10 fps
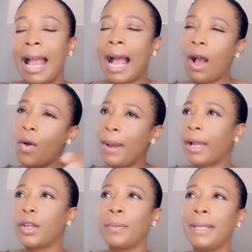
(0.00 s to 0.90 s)
How am
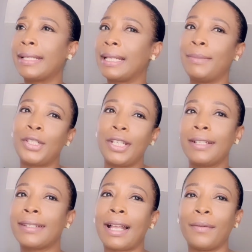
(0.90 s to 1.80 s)
I going to be slim, chic,
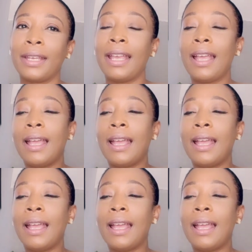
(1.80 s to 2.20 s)
and savvy?